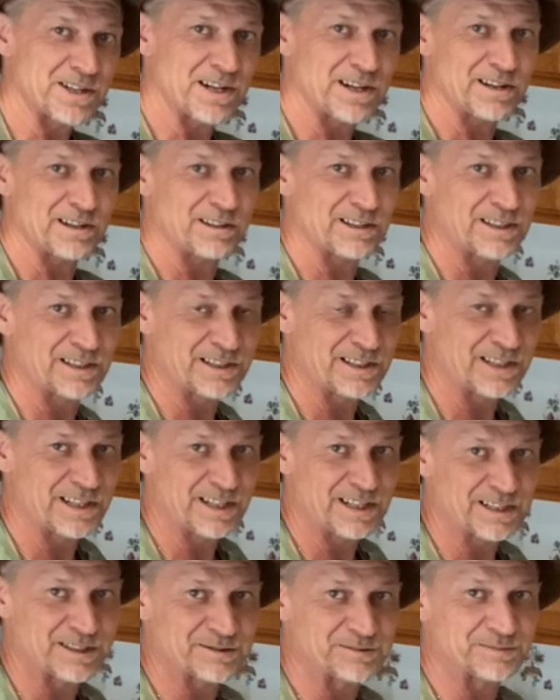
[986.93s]
all in
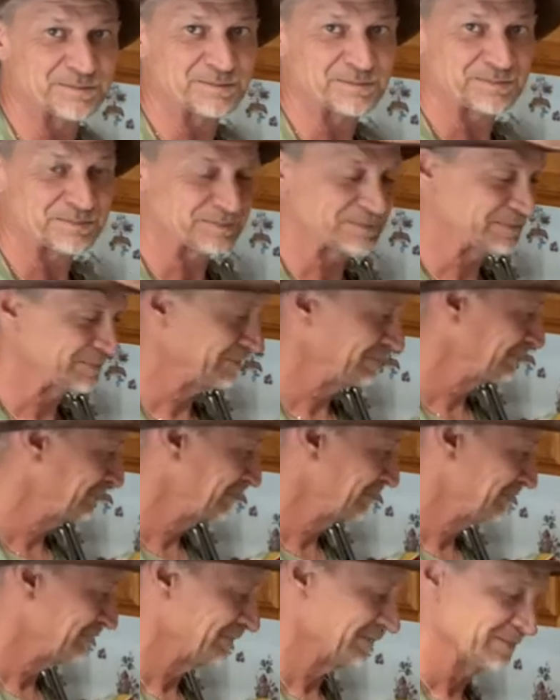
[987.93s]
there and
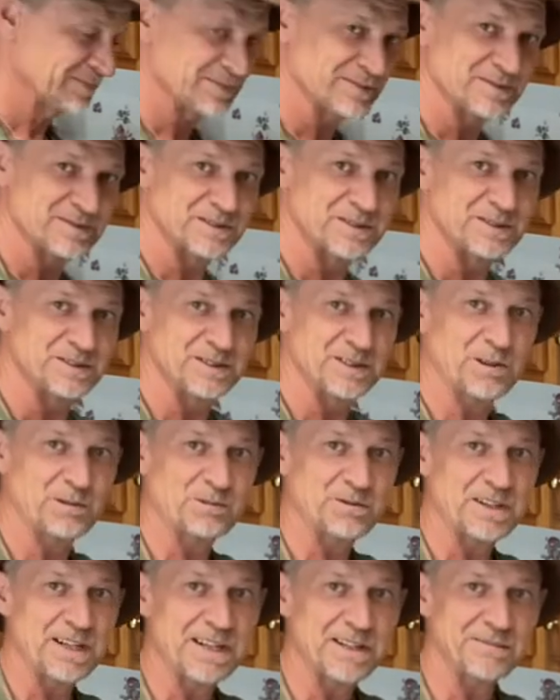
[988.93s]

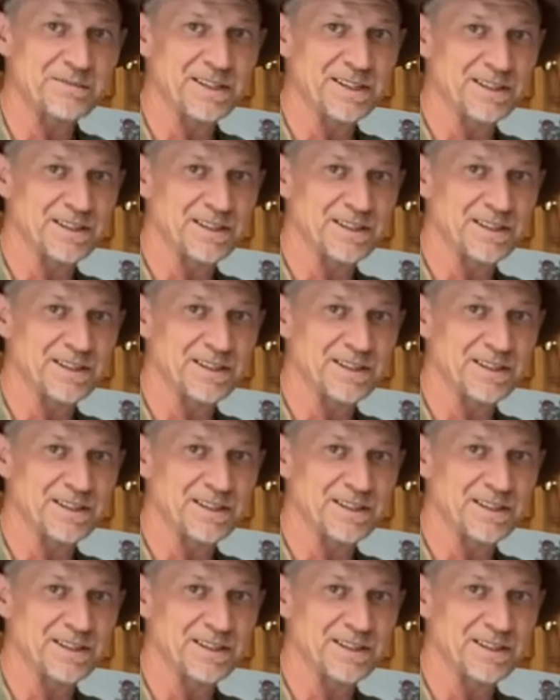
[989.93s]
don't take me